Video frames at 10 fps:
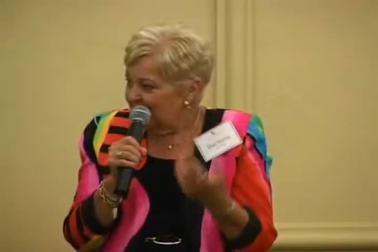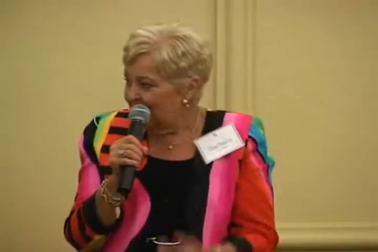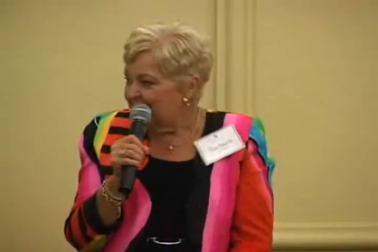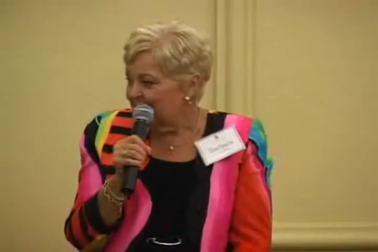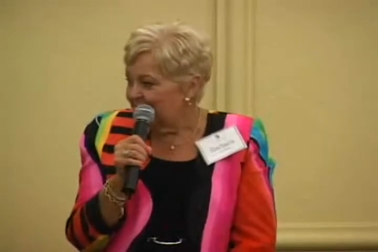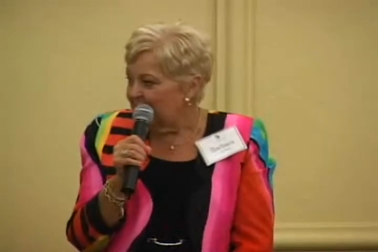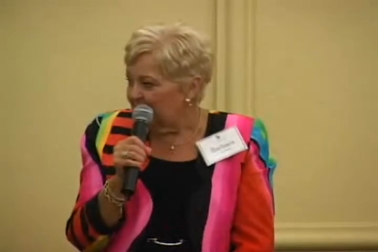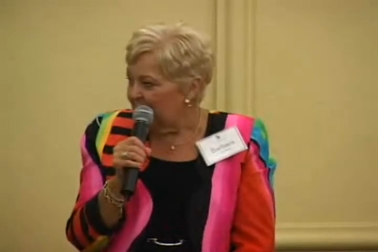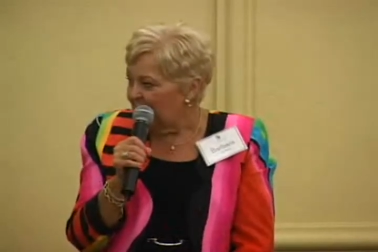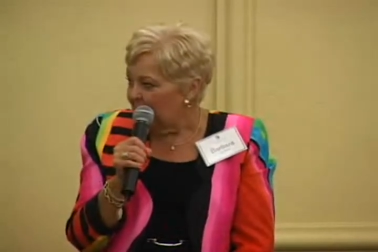it's not
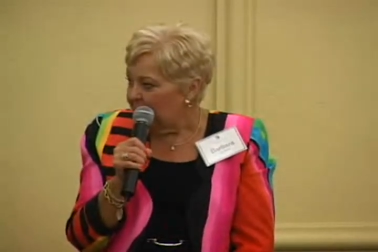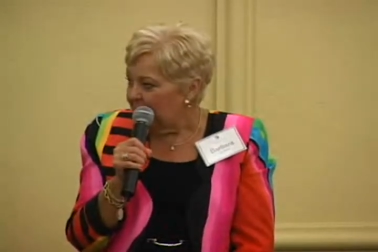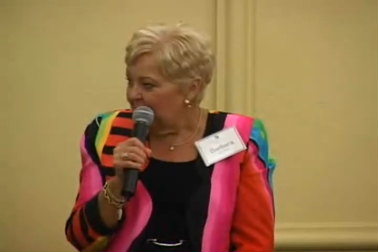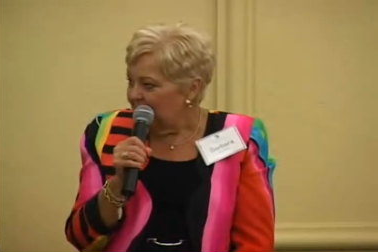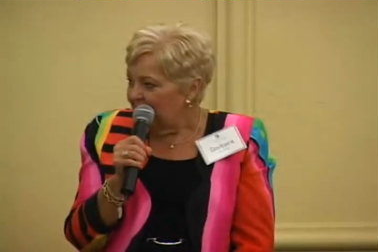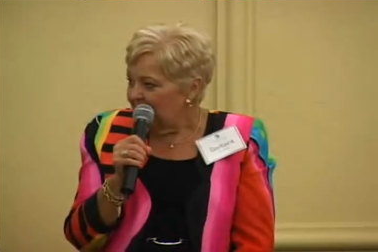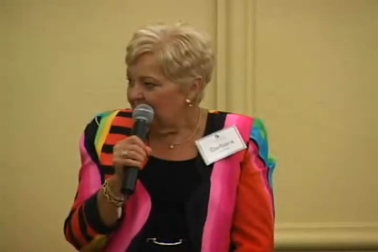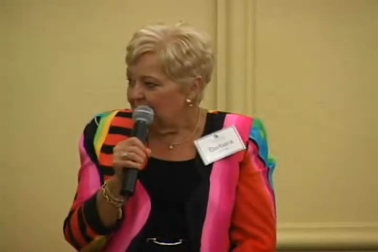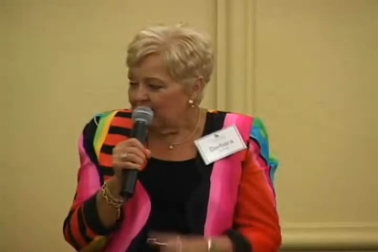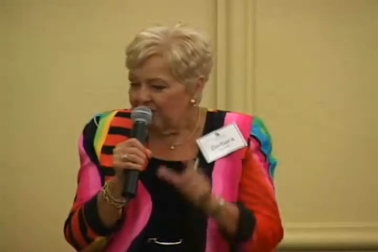going to happen.
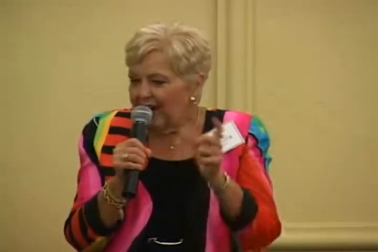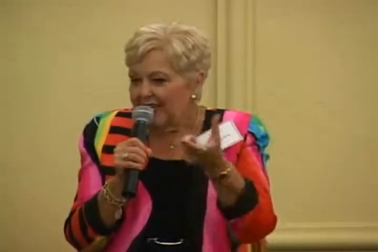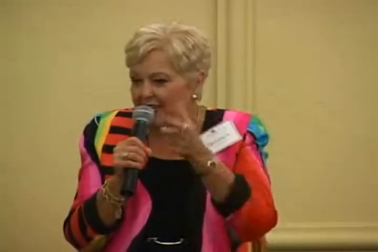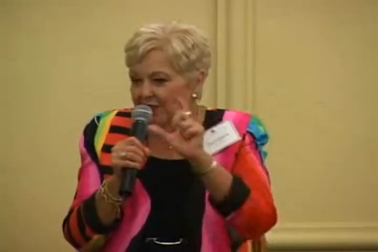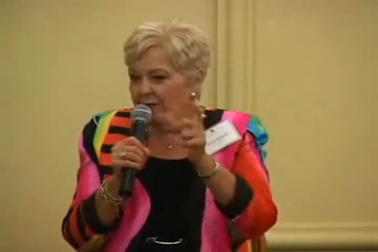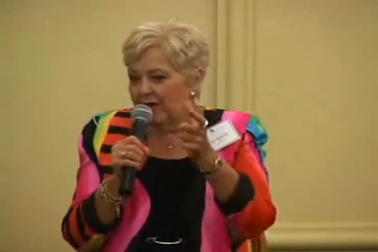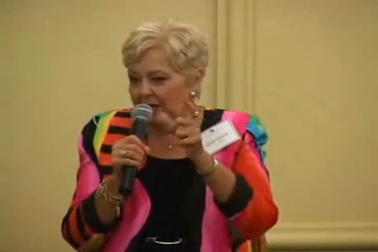So finding the way